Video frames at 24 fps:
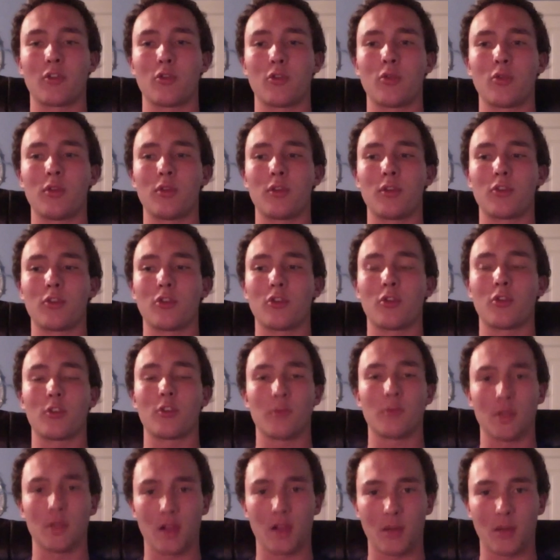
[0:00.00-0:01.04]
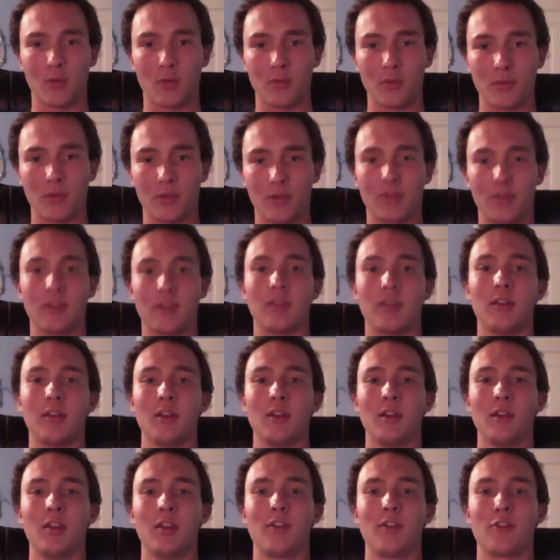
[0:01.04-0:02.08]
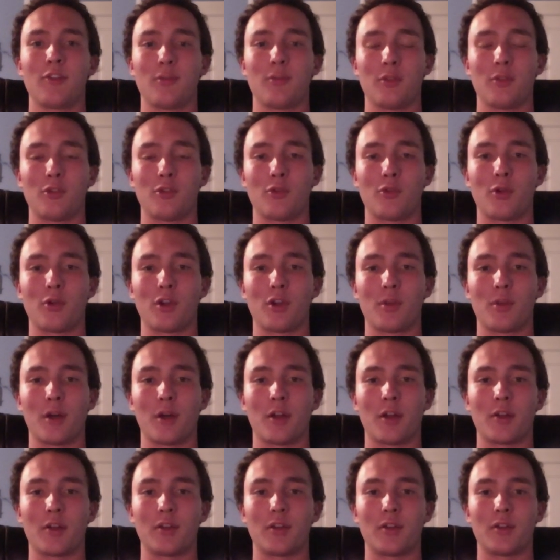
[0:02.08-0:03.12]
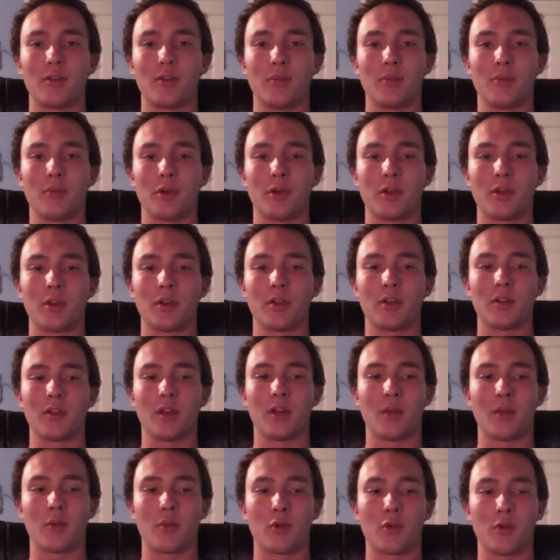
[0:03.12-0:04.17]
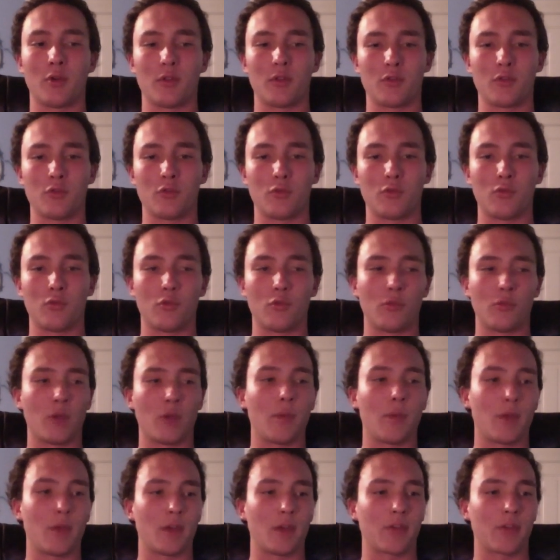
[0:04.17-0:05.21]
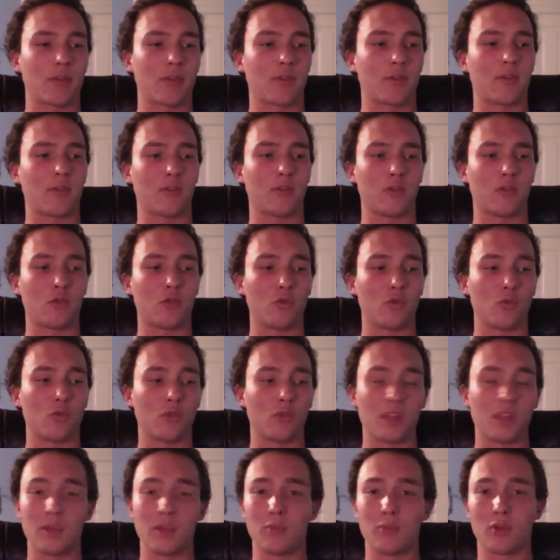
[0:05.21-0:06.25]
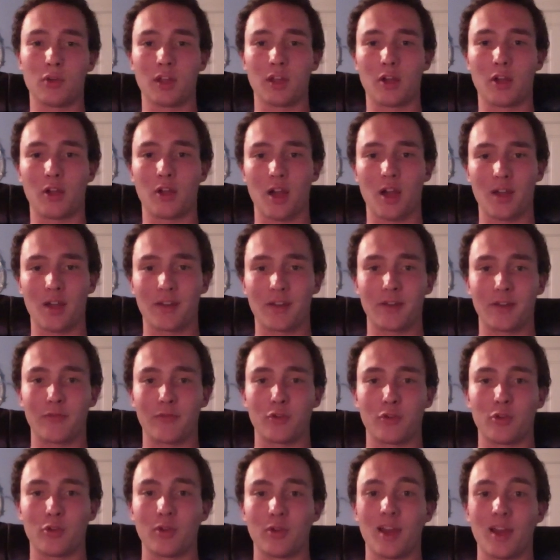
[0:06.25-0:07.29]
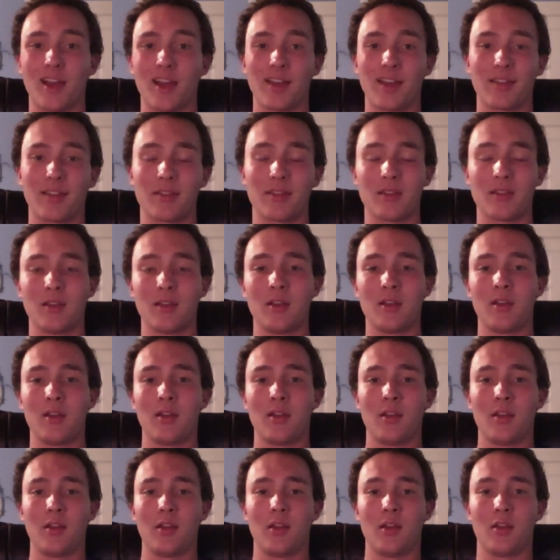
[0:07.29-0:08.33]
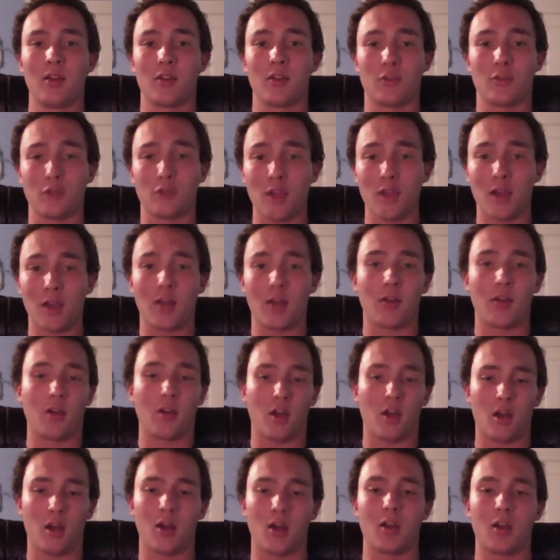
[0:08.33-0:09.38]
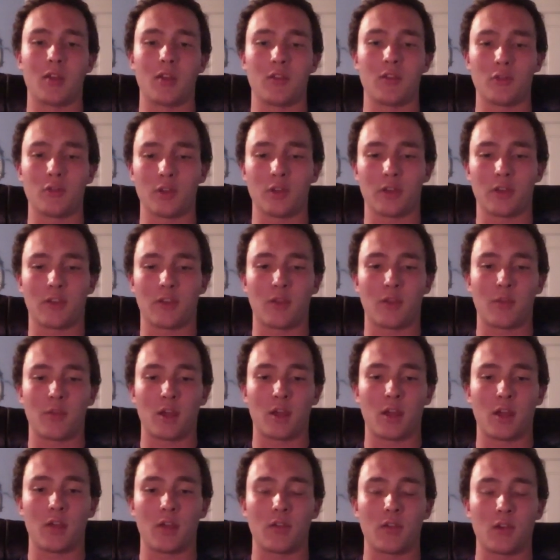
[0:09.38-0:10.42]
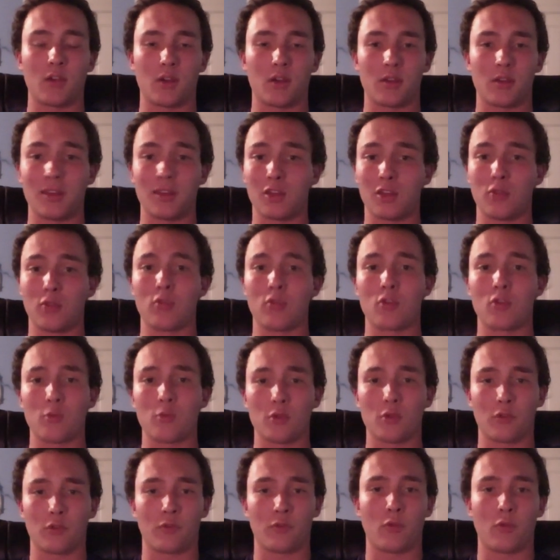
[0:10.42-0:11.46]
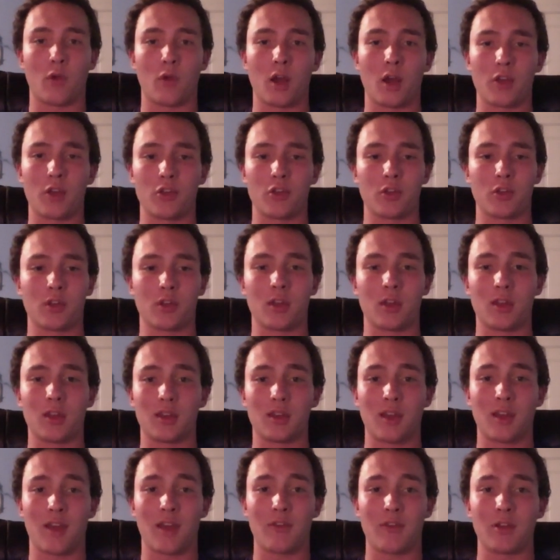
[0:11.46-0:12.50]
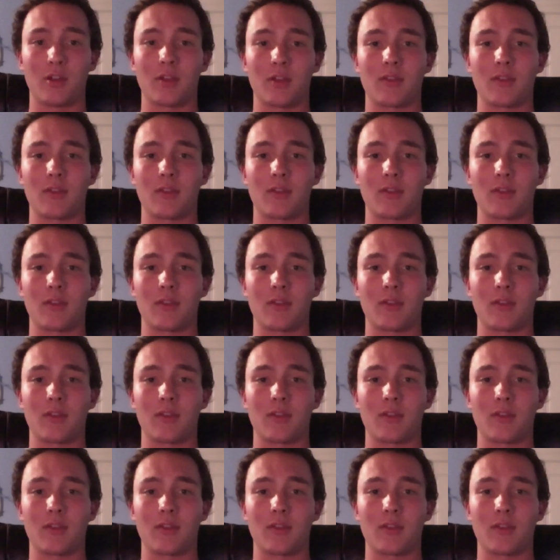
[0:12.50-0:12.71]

things are going to be a lot more busy, so I'm a little worried about it, but I'm going to do my best to keep putting out content for you guys. So yeah, until next time, guys, thank you so much for watching, and have a nice